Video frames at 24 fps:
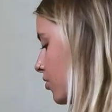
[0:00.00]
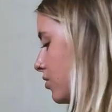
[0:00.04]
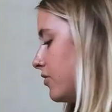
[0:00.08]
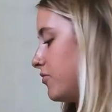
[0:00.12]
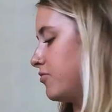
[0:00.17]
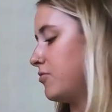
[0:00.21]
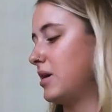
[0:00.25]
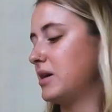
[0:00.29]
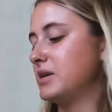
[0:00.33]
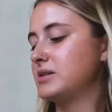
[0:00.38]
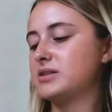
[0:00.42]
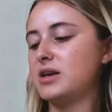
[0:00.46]
all
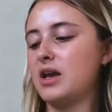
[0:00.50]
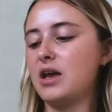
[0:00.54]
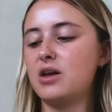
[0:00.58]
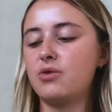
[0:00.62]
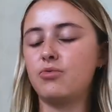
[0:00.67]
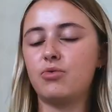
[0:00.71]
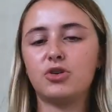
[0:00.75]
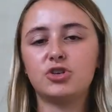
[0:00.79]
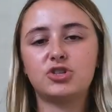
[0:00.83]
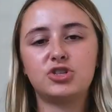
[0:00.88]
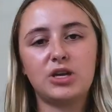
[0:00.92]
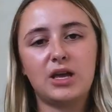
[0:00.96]
of my
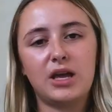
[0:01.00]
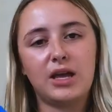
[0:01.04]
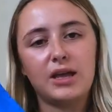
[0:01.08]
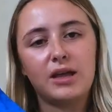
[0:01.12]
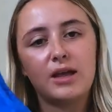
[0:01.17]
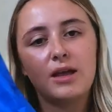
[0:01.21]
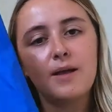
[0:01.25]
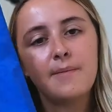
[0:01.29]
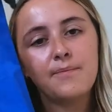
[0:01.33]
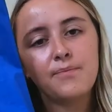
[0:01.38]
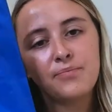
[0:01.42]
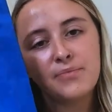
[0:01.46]
dirty
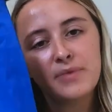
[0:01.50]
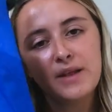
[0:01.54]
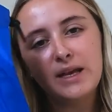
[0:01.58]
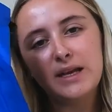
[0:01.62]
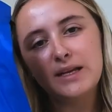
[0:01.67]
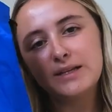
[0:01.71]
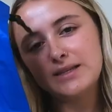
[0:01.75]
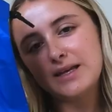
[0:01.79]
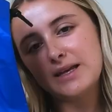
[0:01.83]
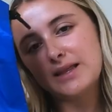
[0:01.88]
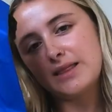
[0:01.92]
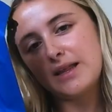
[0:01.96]
washing
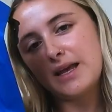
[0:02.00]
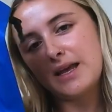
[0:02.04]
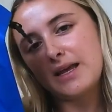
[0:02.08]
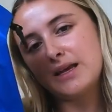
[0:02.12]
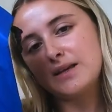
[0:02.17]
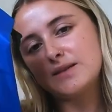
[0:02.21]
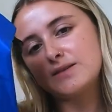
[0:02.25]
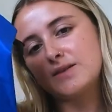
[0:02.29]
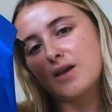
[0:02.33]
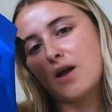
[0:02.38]
is in these.